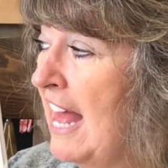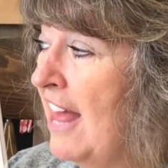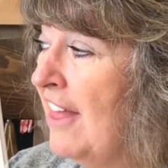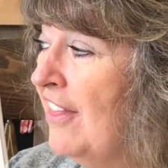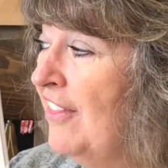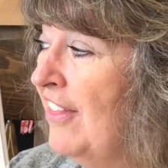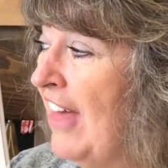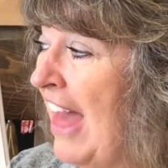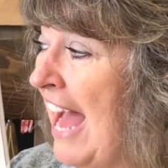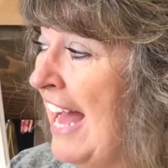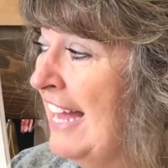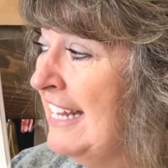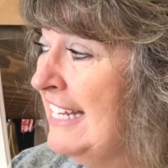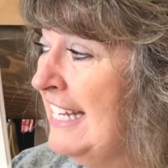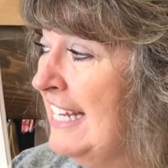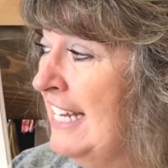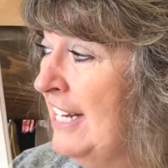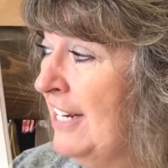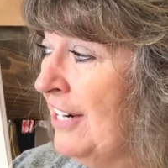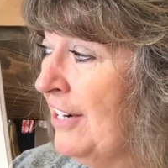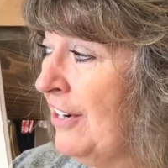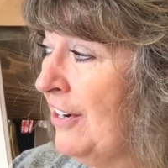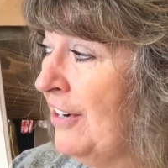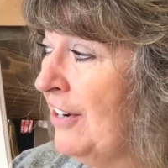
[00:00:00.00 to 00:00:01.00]
That
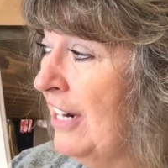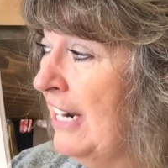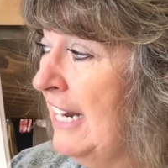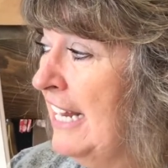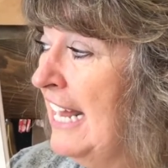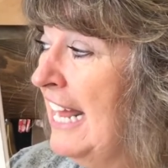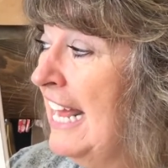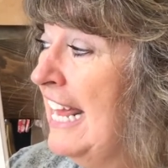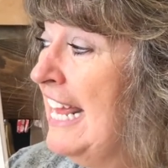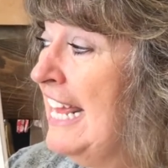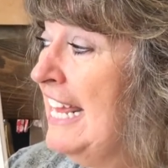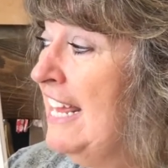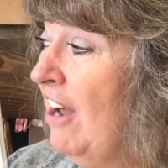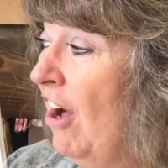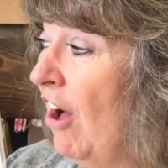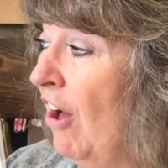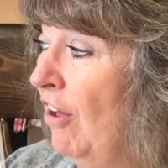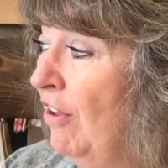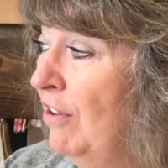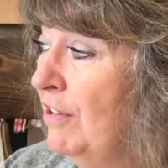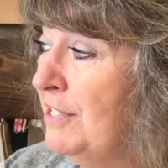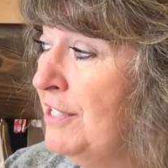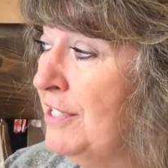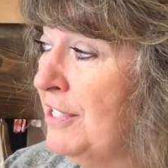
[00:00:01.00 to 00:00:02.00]
year, he
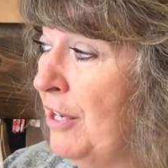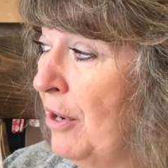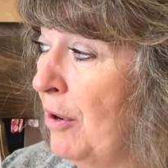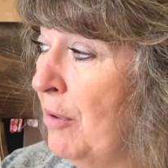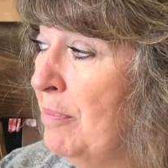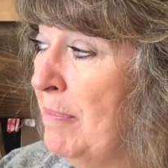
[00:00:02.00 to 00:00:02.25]
also